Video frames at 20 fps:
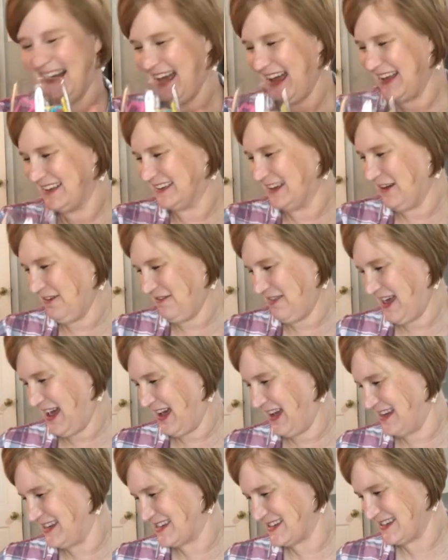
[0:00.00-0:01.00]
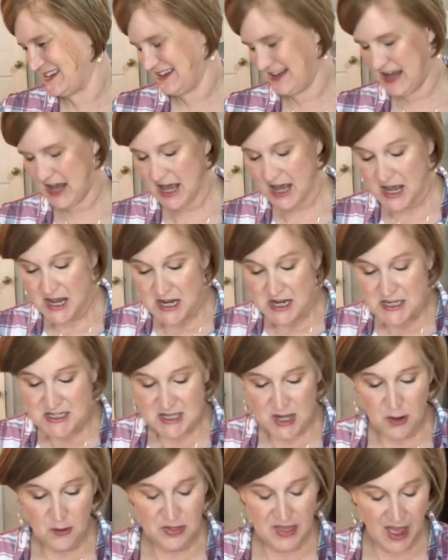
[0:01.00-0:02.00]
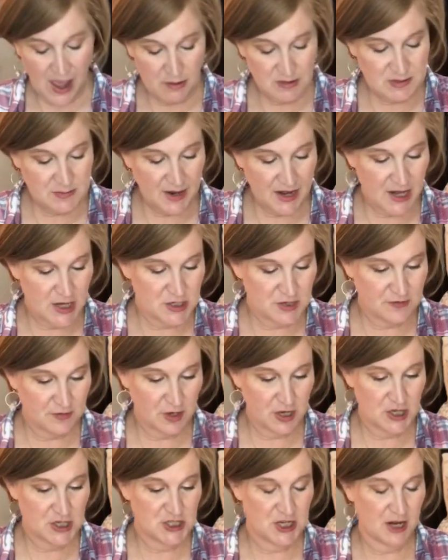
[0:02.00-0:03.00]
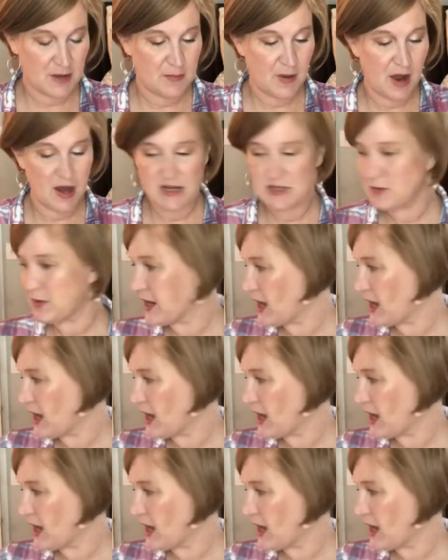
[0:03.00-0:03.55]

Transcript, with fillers: I love that. So that was my Introverted Chick Box.